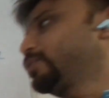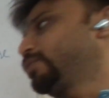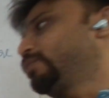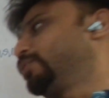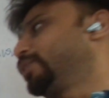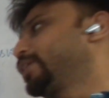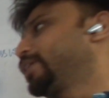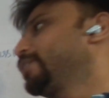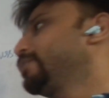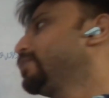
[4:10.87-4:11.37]

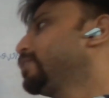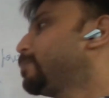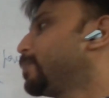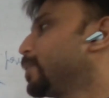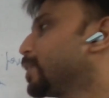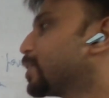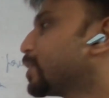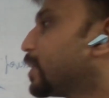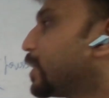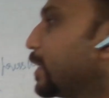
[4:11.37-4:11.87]
whatever
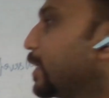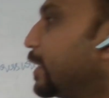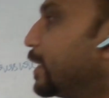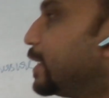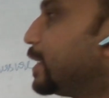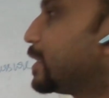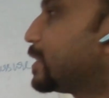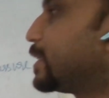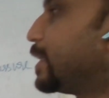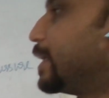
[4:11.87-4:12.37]
pressure
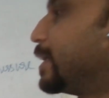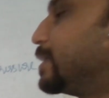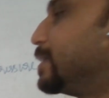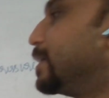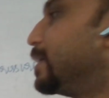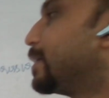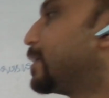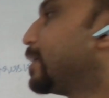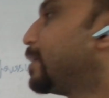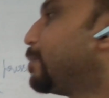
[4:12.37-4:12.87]
is
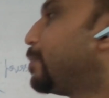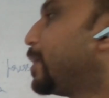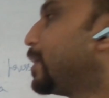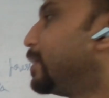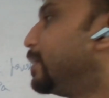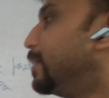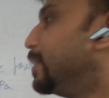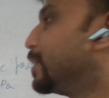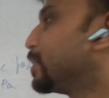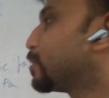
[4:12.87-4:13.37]
exerted by
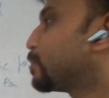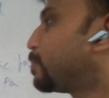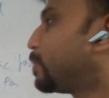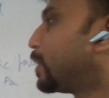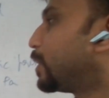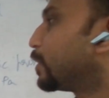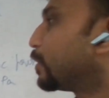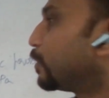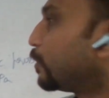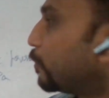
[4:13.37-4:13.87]
this
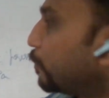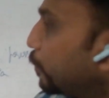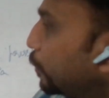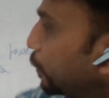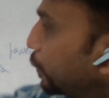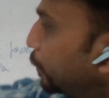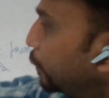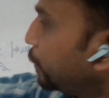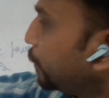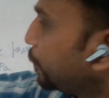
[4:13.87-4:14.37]
part of the
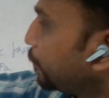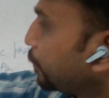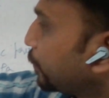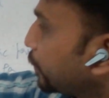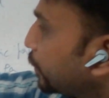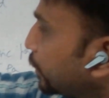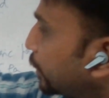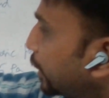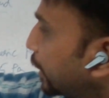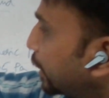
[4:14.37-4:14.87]
fluid,
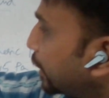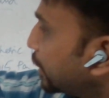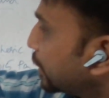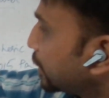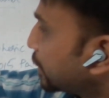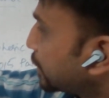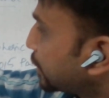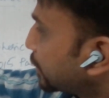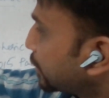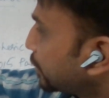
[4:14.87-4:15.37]
that
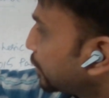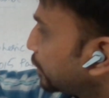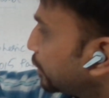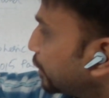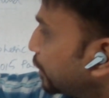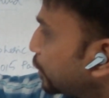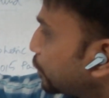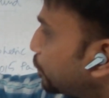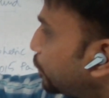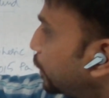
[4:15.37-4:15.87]
is
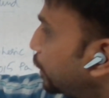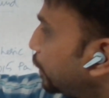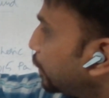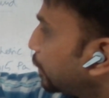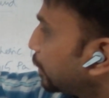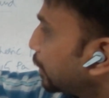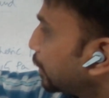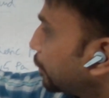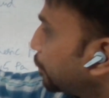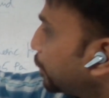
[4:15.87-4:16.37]
this
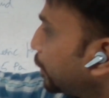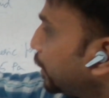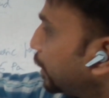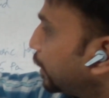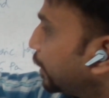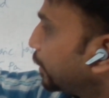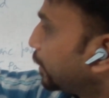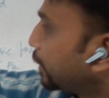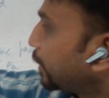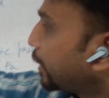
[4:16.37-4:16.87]
particular
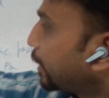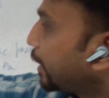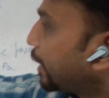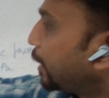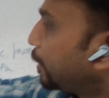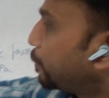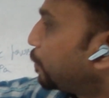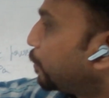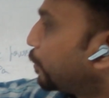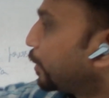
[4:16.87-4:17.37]
part
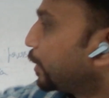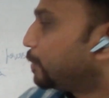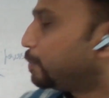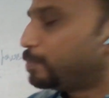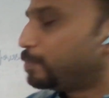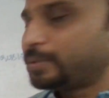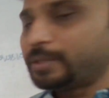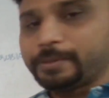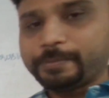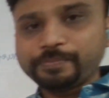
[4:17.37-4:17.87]
at point
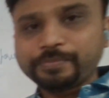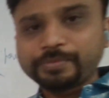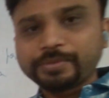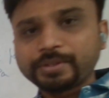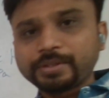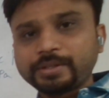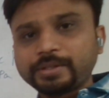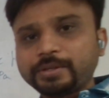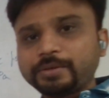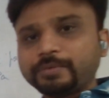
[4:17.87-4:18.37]
P,
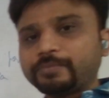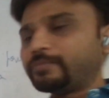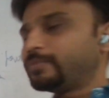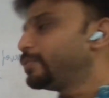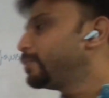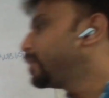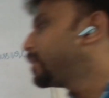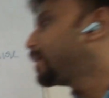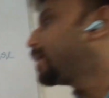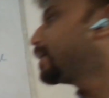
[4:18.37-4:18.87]
we will